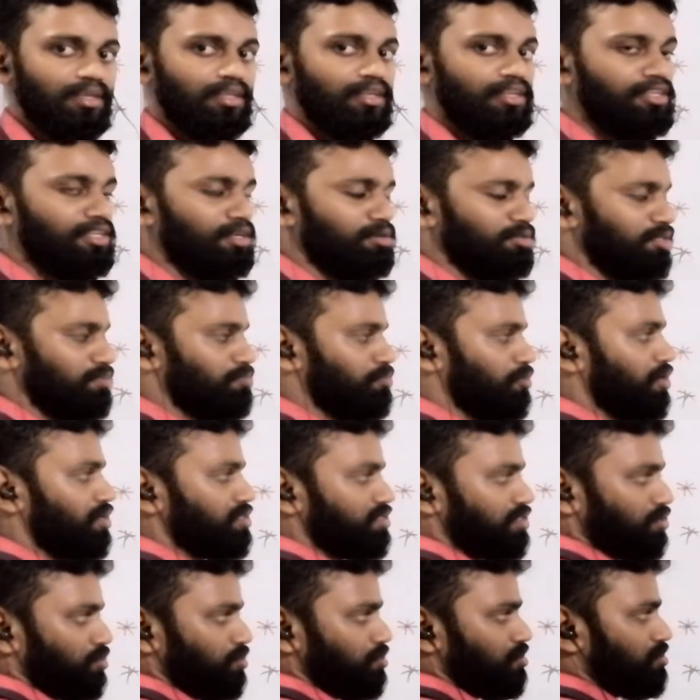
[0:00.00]
Now the
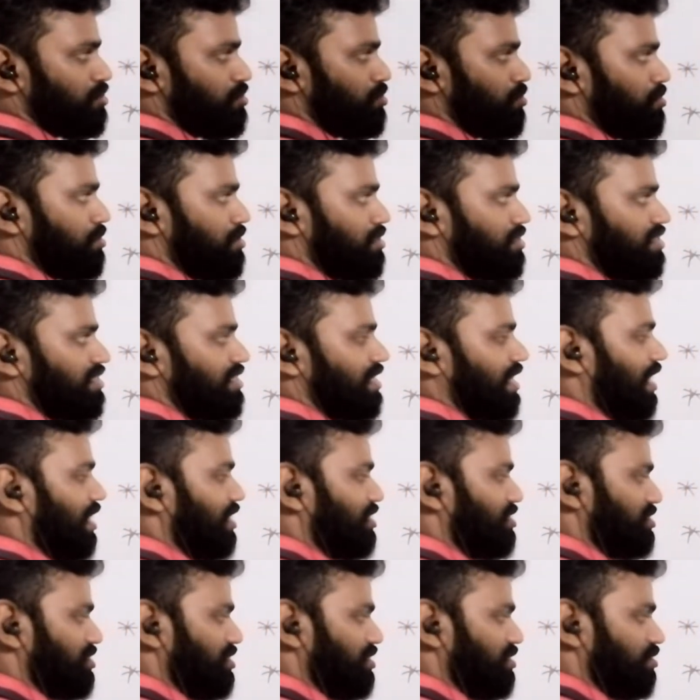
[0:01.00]
person who is doing the
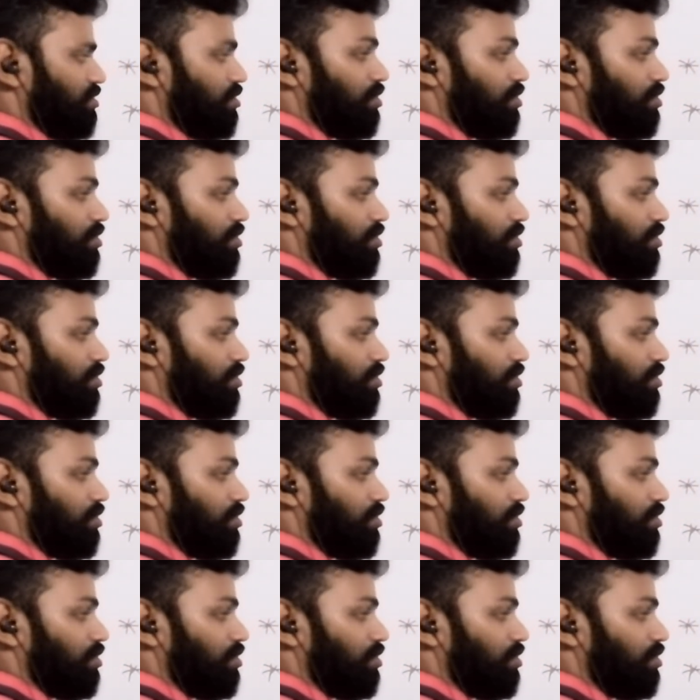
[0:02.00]
action